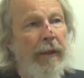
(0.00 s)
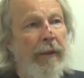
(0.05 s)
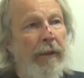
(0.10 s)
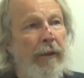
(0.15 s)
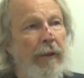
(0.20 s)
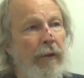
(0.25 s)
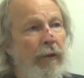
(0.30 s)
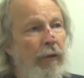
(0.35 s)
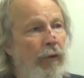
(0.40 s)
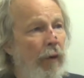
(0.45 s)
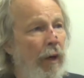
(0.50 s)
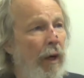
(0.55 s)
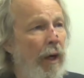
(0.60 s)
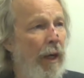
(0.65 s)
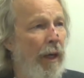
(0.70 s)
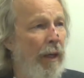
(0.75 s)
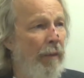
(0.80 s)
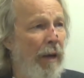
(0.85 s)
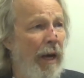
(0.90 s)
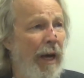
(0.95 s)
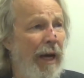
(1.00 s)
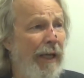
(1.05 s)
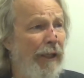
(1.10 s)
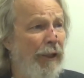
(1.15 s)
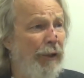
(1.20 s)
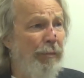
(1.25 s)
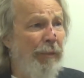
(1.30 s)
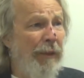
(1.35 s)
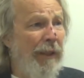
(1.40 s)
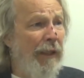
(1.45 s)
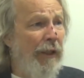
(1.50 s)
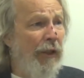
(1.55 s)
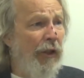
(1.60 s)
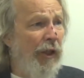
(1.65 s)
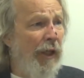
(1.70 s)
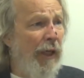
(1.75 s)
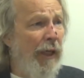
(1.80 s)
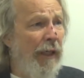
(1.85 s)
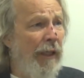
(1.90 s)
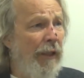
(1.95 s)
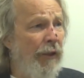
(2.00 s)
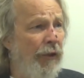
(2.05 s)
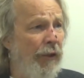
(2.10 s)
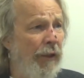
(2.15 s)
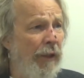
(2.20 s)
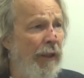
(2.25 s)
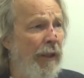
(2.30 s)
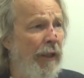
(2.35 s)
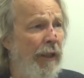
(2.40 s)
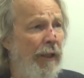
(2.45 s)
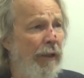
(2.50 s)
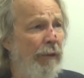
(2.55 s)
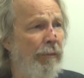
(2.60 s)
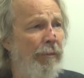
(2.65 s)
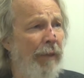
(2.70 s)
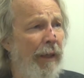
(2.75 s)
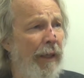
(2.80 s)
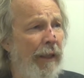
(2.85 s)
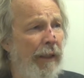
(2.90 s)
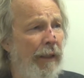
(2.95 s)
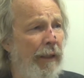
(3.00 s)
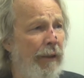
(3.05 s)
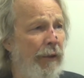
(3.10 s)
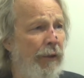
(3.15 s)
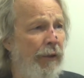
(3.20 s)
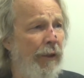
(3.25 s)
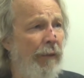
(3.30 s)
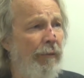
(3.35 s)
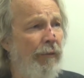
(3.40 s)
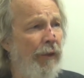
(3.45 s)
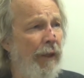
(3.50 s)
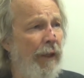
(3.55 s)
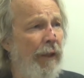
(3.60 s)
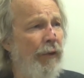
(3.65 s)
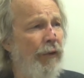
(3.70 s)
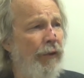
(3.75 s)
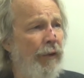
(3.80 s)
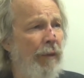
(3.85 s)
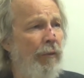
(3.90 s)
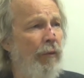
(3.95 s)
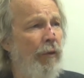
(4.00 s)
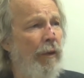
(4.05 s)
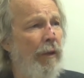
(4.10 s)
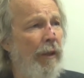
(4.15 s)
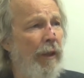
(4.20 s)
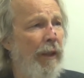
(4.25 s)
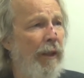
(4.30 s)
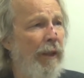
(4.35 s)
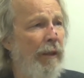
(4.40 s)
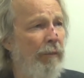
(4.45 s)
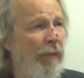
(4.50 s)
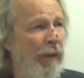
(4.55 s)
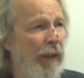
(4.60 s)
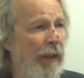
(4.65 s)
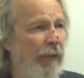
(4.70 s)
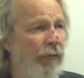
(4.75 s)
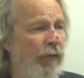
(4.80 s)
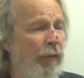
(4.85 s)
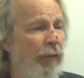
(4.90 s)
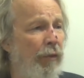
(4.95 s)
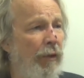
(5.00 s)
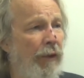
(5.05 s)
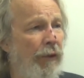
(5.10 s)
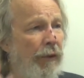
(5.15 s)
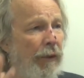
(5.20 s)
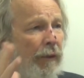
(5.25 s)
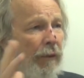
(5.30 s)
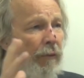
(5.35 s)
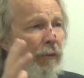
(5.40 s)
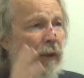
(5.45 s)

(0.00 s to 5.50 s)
new crime, high speed chase, and he's back in some jail somewhere, headed back for prison.